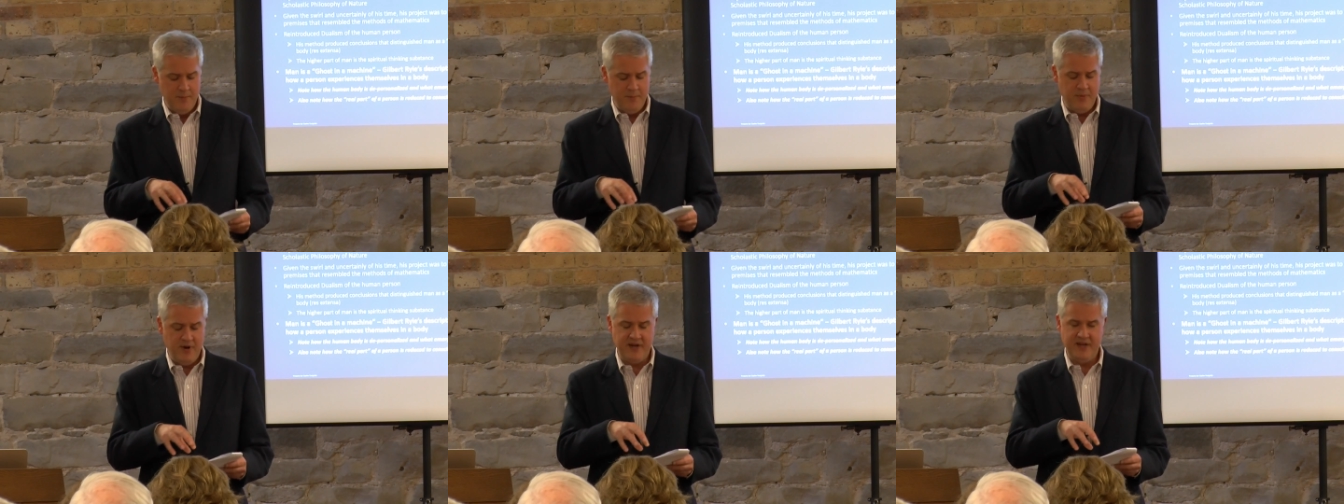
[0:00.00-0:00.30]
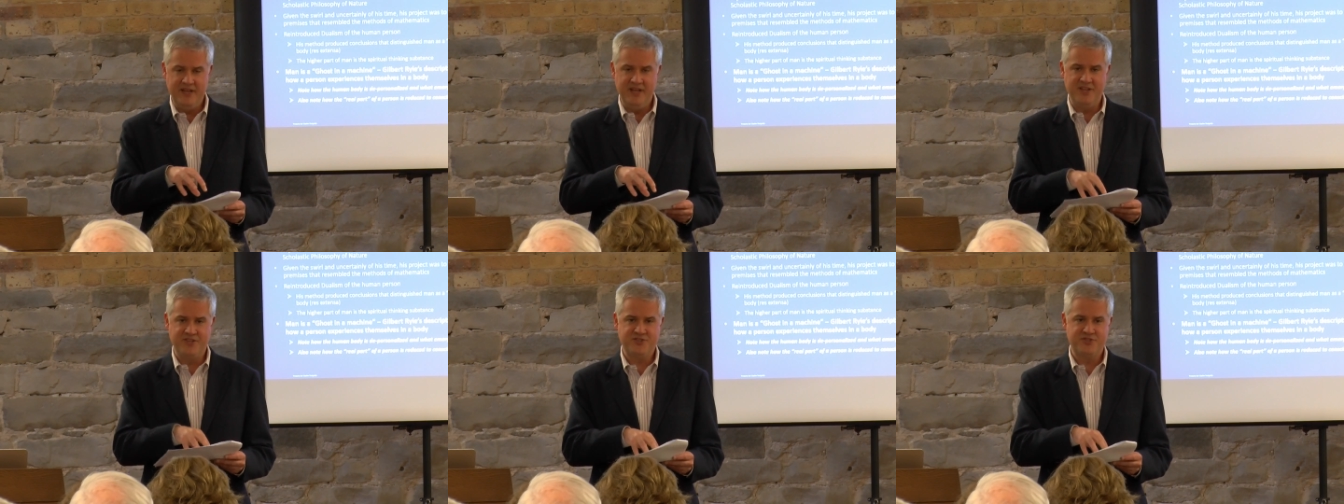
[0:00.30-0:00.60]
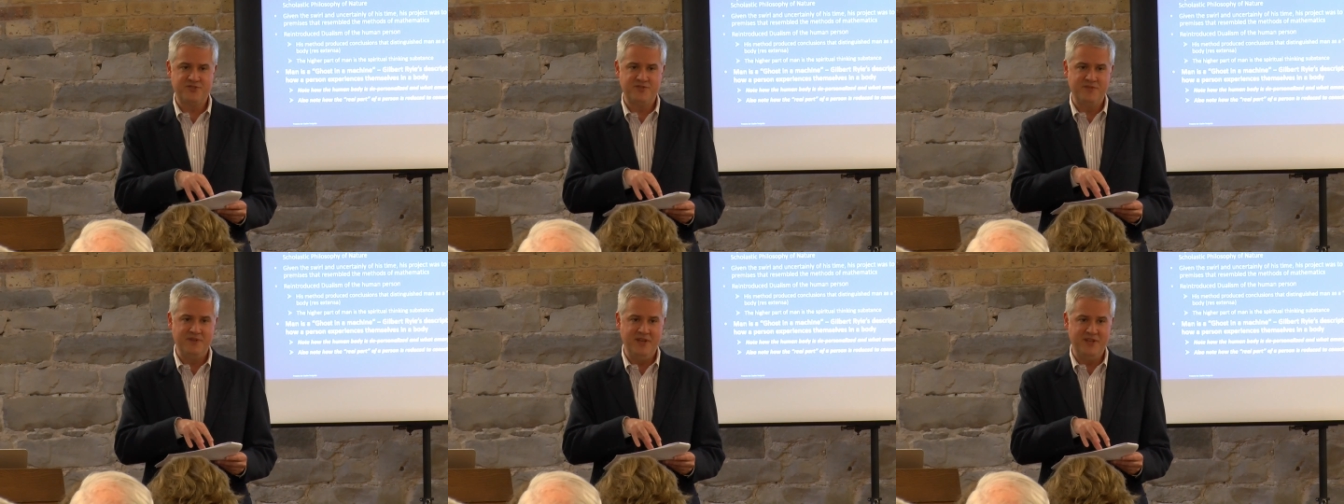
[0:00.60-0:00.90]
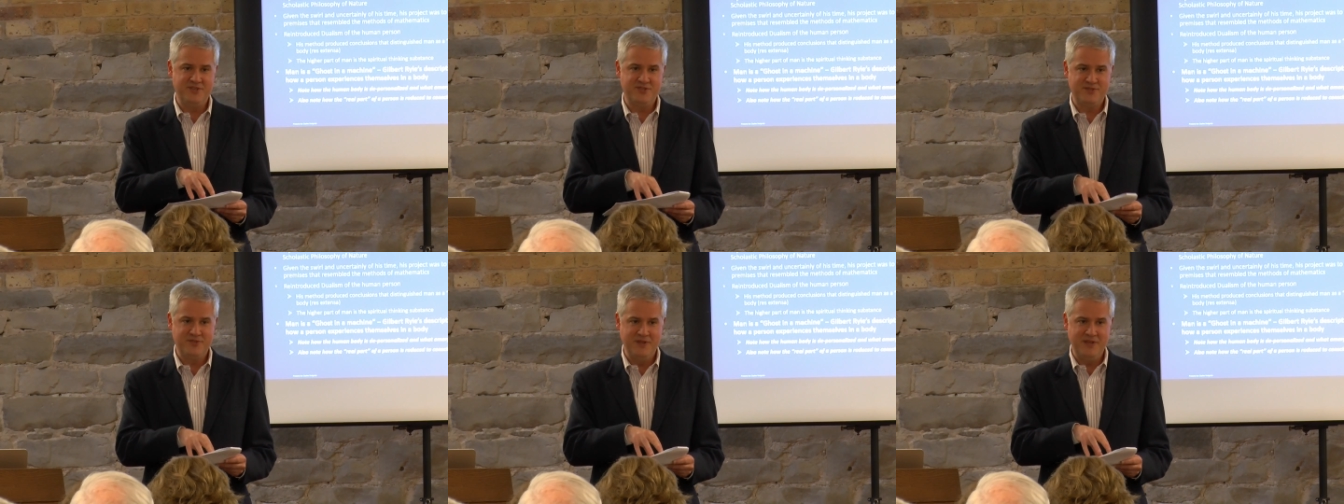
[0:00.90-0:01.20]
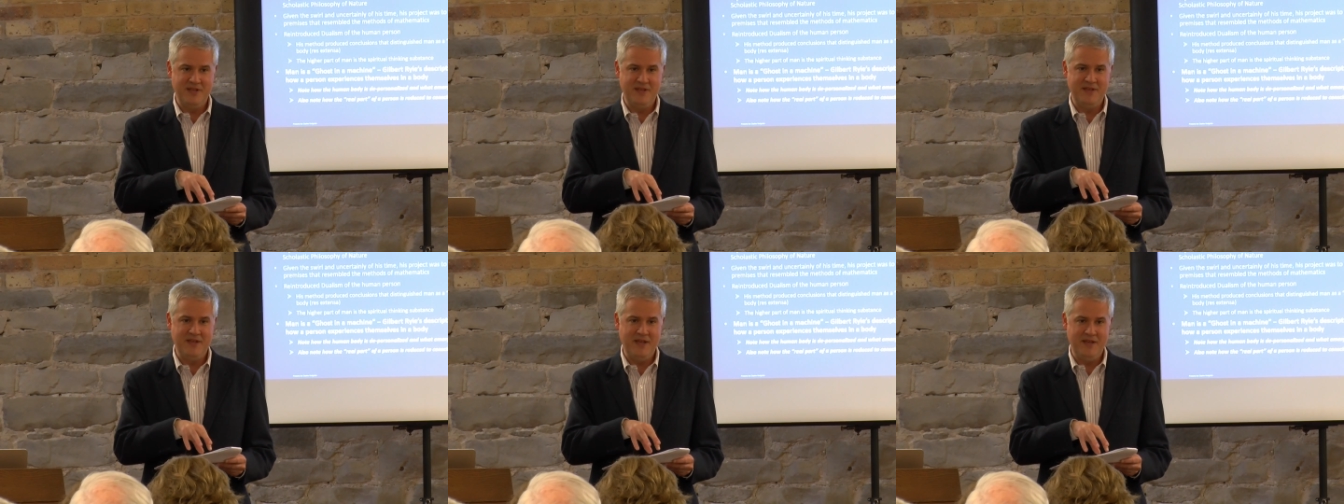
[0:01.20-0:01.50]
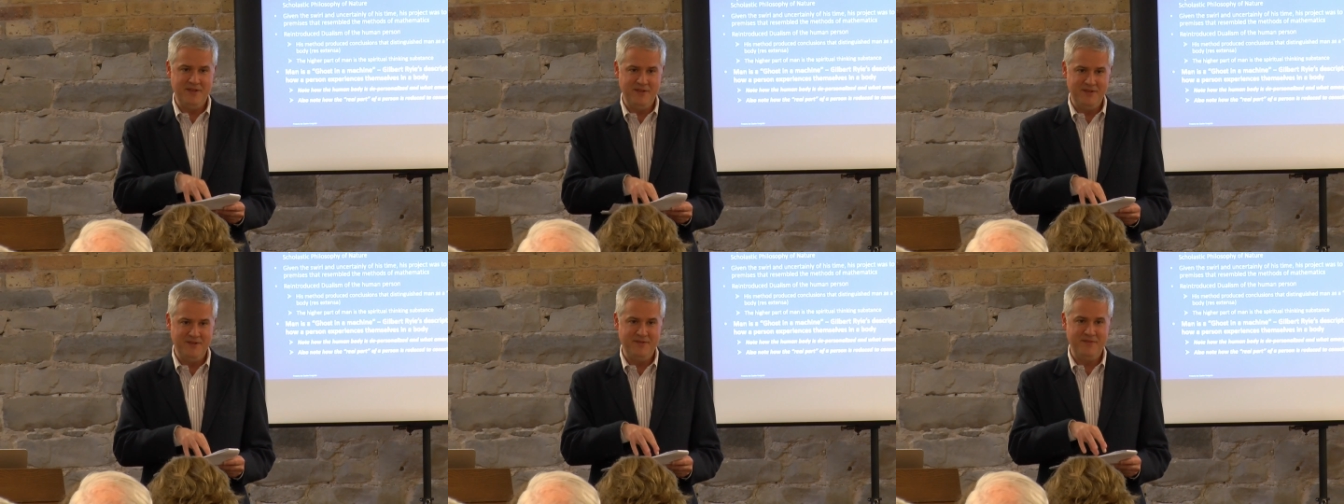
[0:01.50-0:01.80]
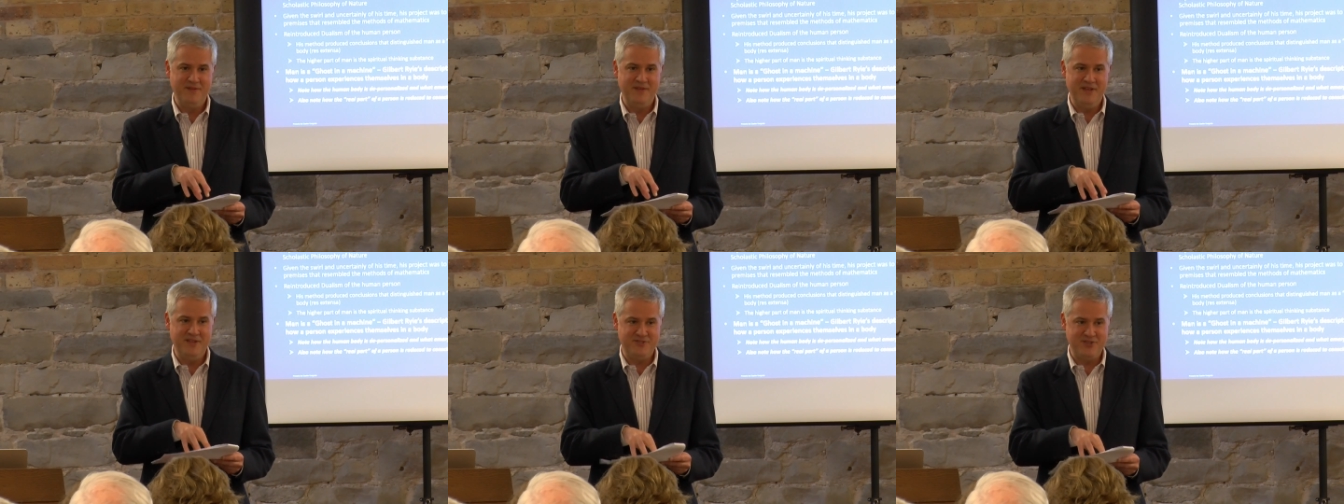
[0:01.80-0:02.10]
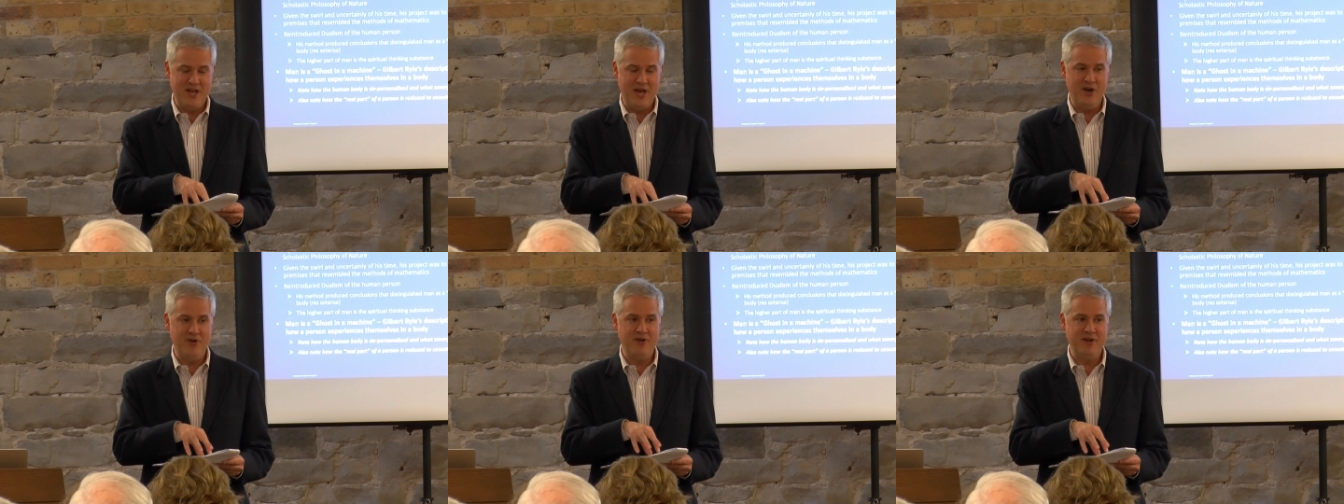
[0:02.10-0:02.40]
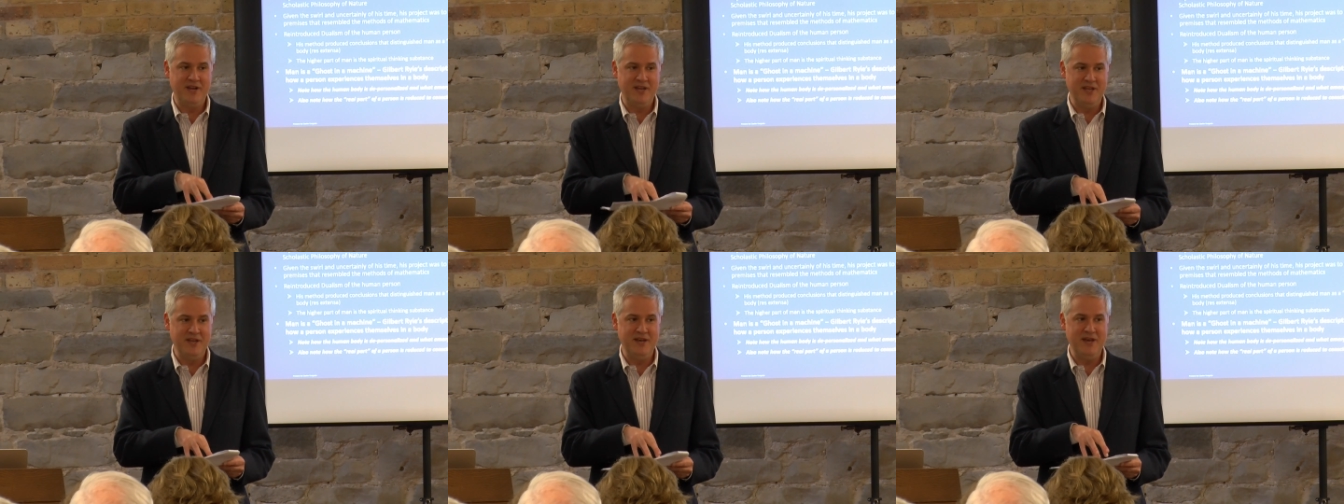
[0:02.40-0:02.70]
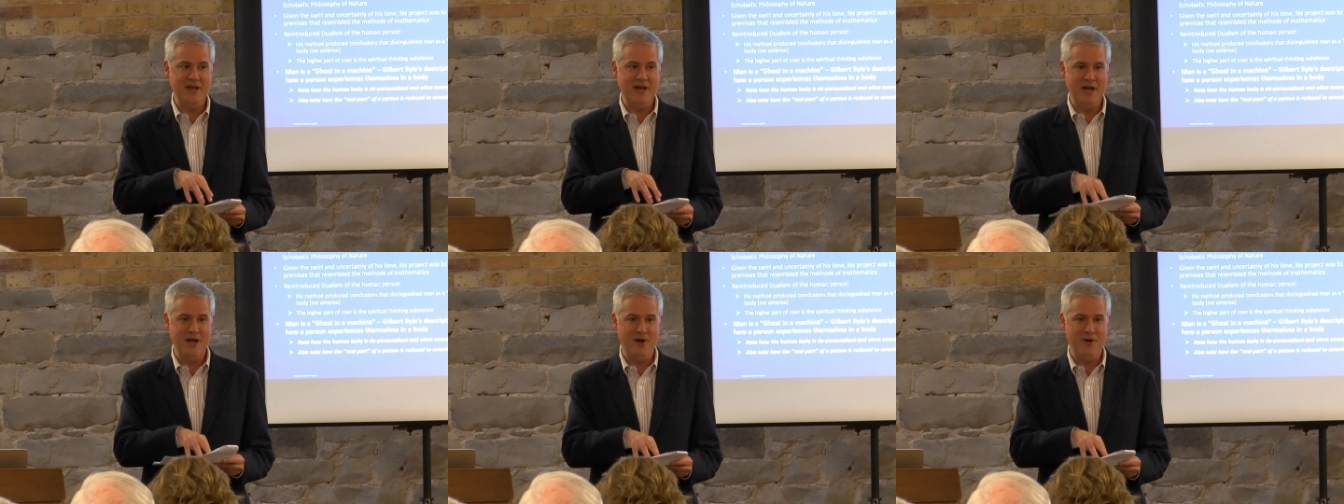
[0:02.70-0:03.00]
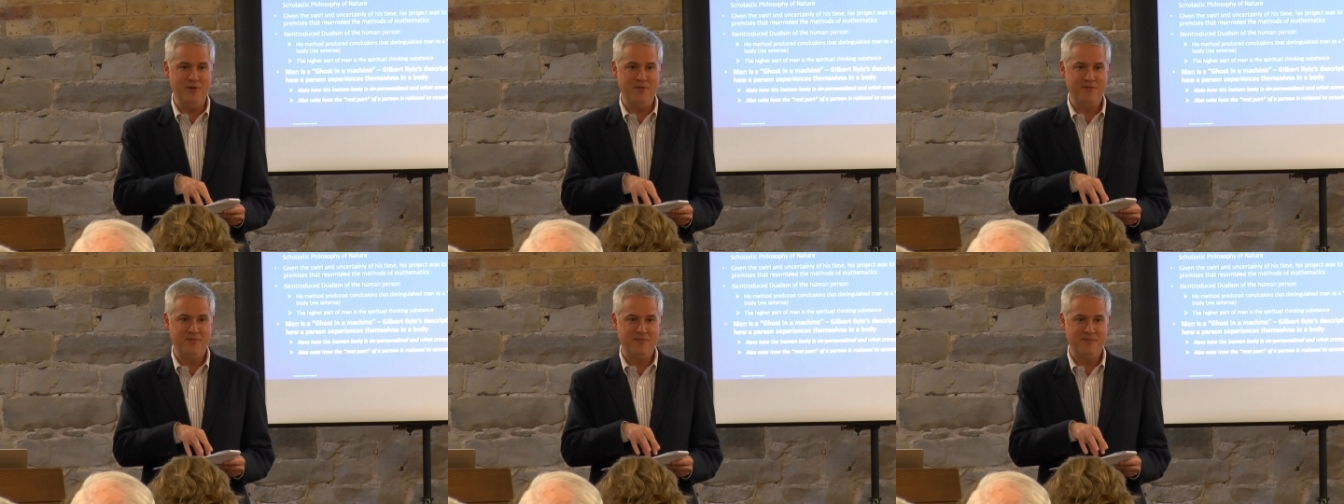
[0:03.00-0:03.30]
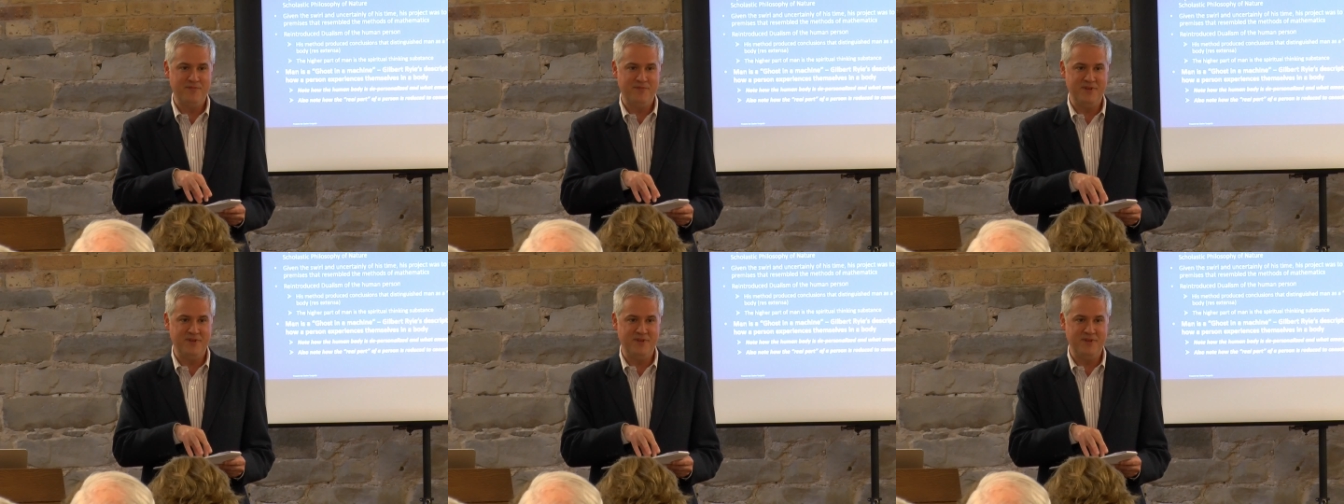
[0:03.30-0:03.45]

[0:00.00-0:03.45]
but it's, it's, it's entering in now.